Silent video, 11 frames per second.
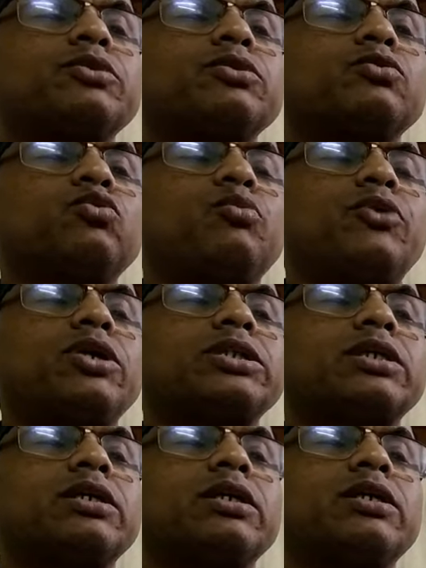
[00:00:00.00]
objectives. 2 points
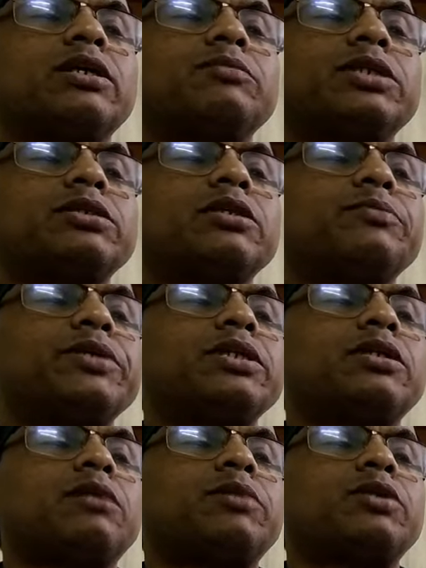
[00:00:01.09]
are there. I'm just
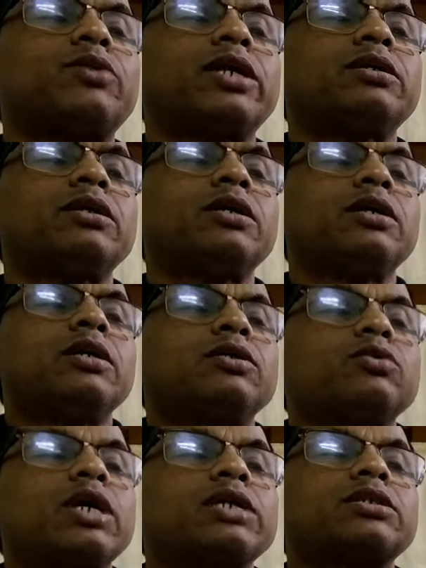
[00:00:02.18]
repeating. Number one,
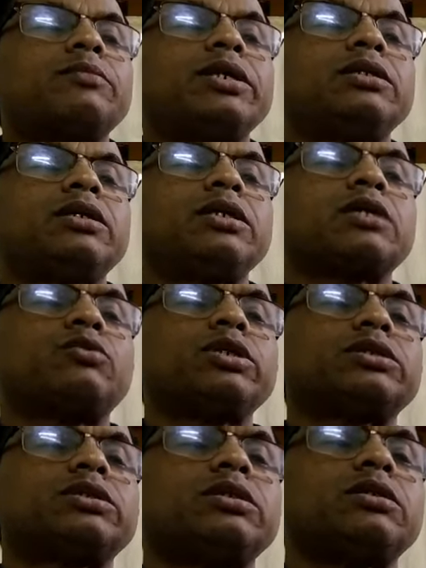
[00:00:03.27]
to examine the
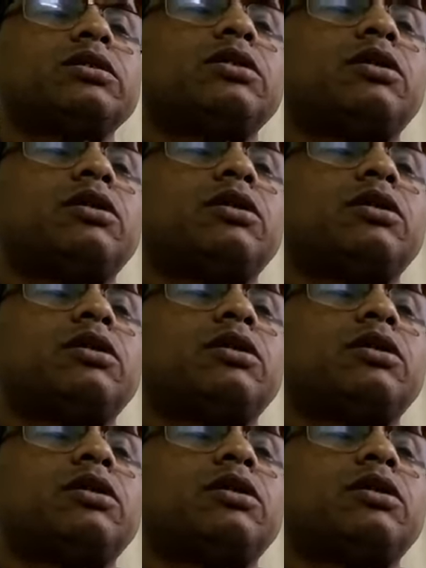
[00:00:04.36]
accuracy